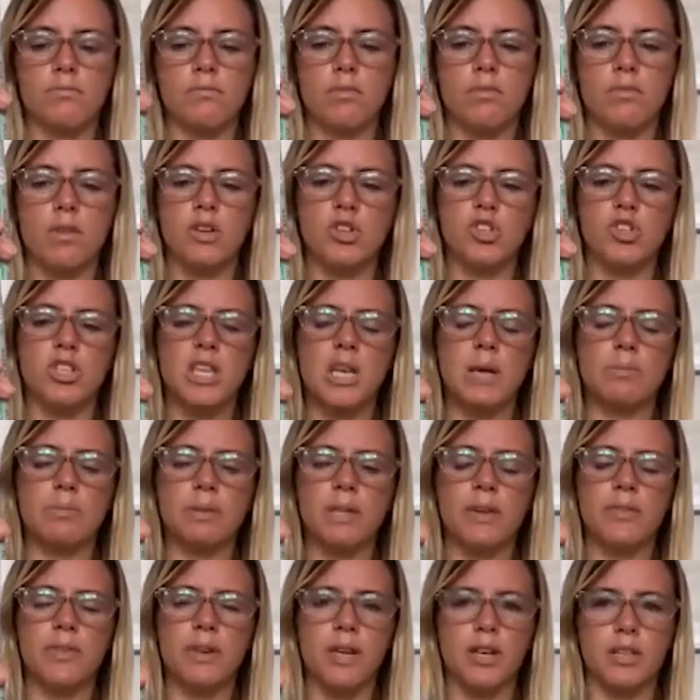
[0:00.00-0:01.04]
and then just keep
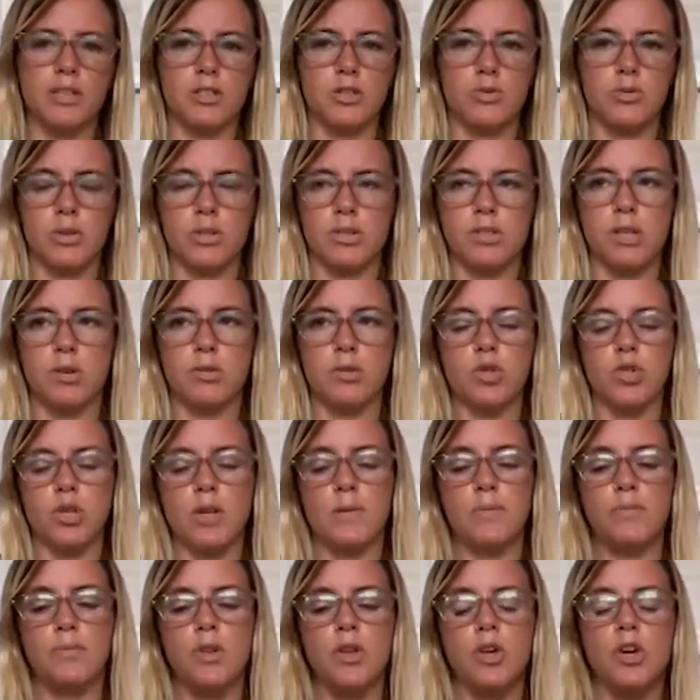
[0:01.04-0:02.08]
leaving it to extinguish
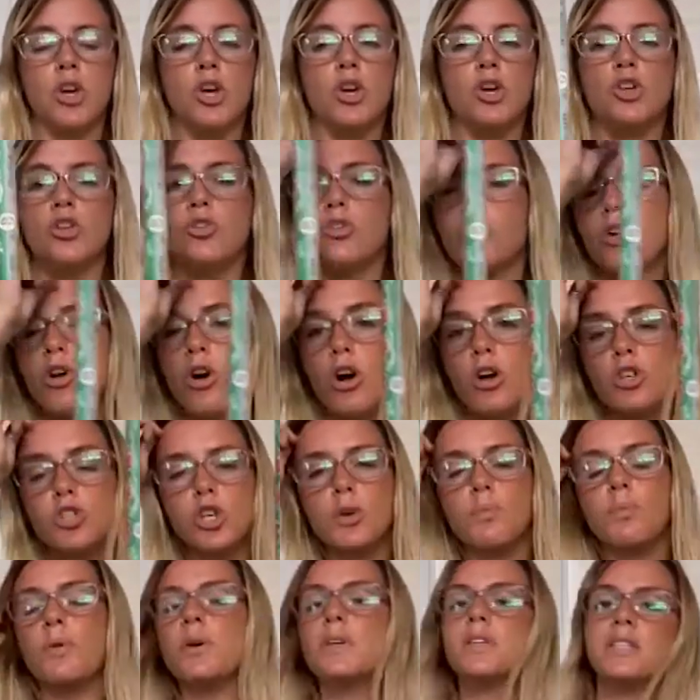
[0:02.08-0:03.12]
it. You can
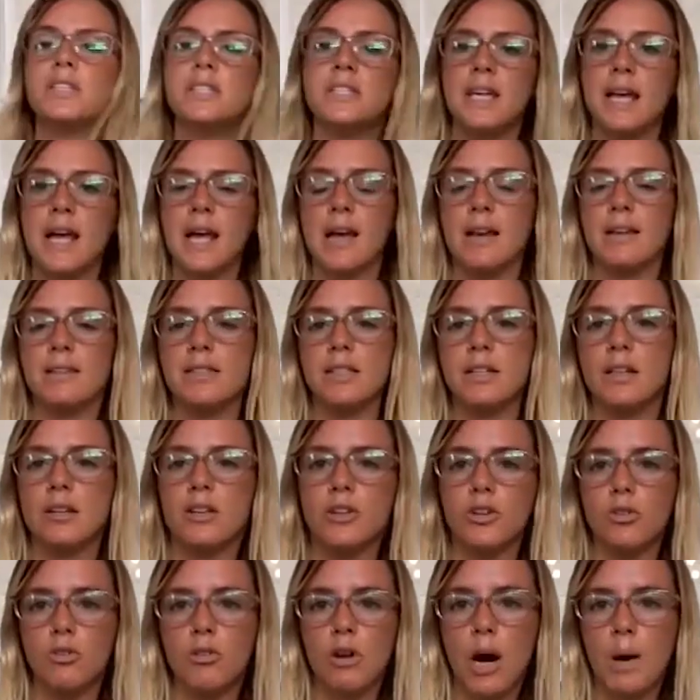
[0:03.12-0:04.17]
also put sand in a
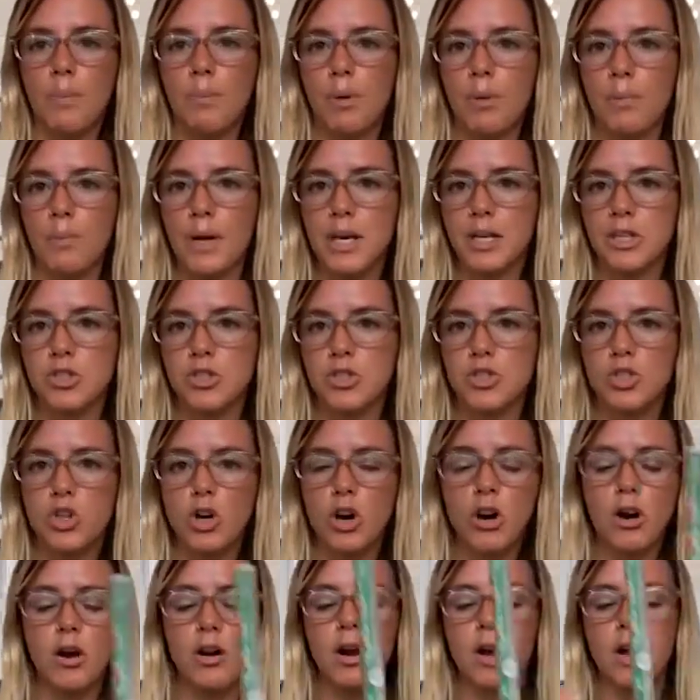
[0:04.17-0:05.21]
little cup or mason
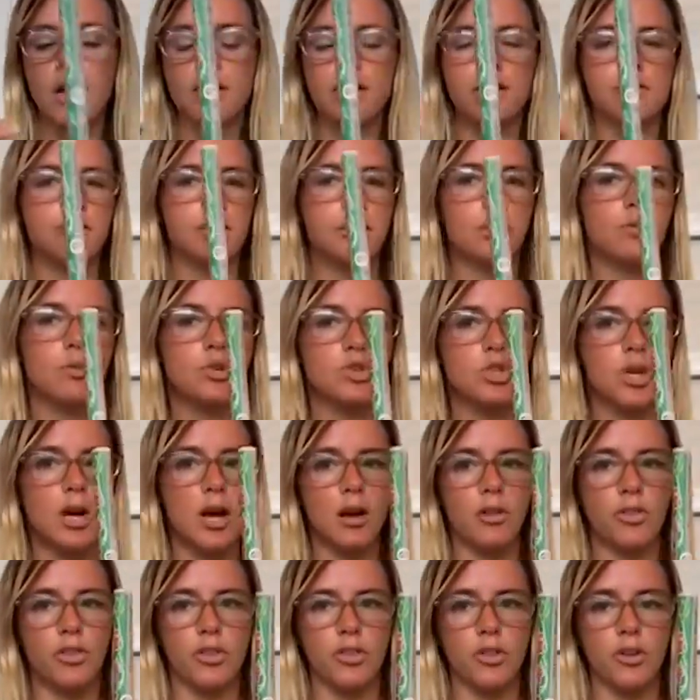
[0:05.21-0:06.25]
jar and extinguish
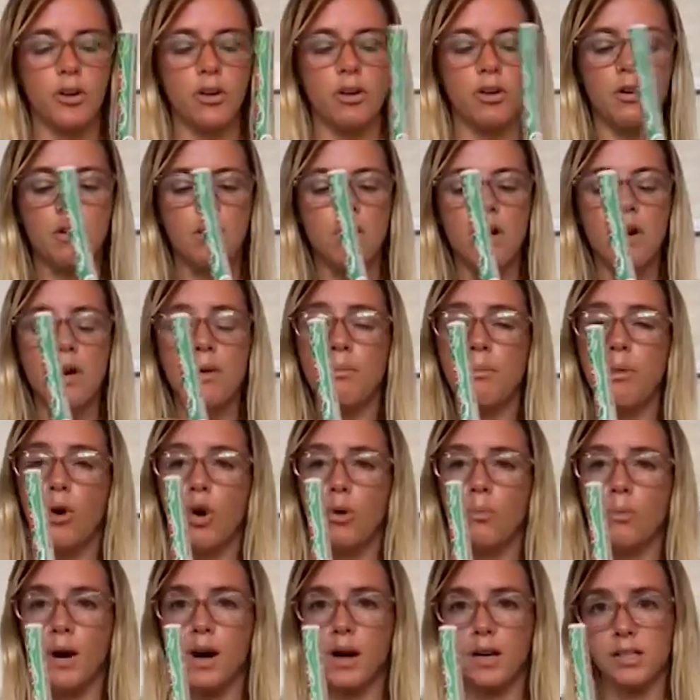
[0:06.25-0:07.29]
out the
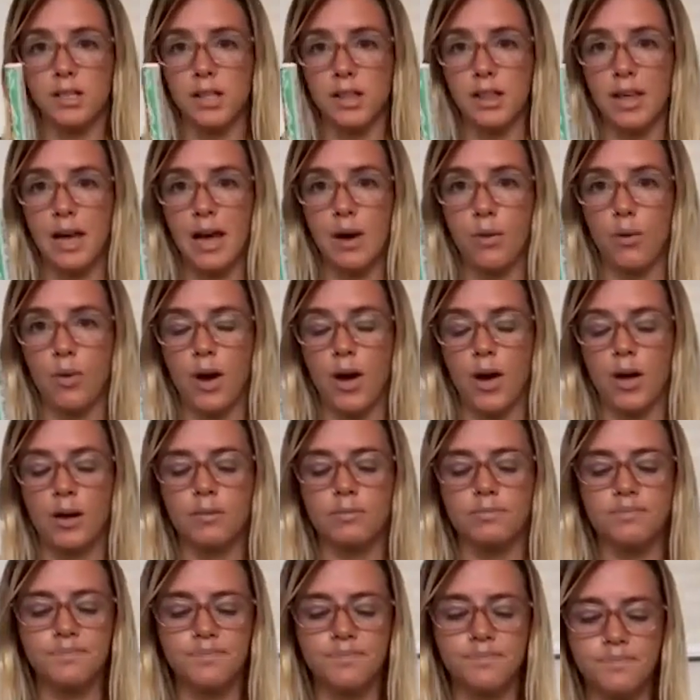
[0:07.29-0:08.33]
whole moxa that way.
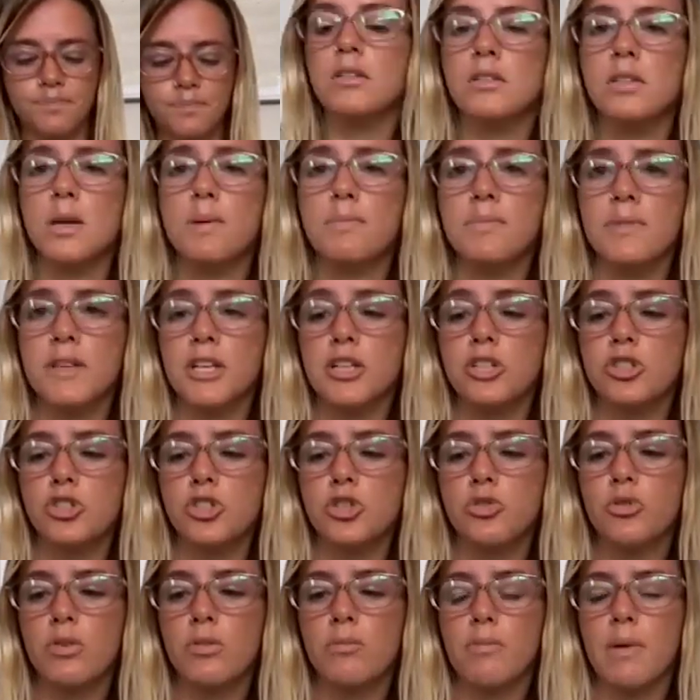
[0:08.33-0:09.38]
Some things
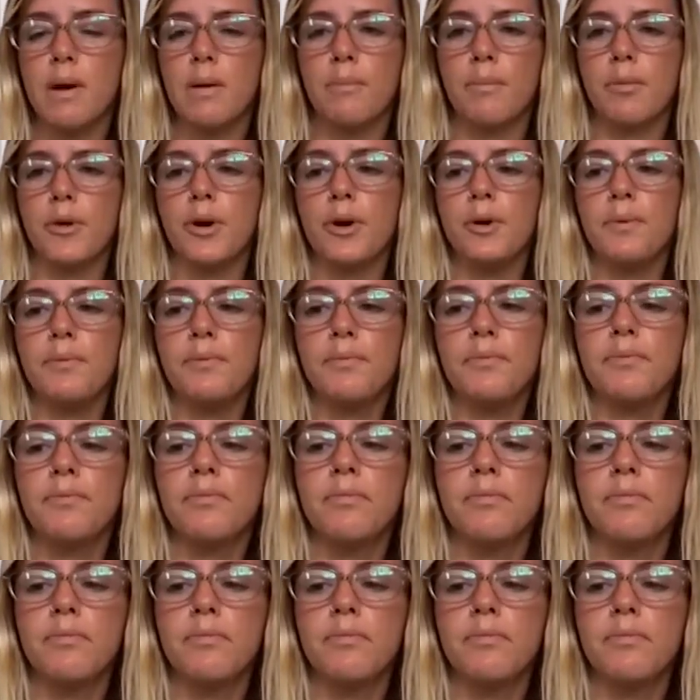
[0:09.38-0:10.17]
to remember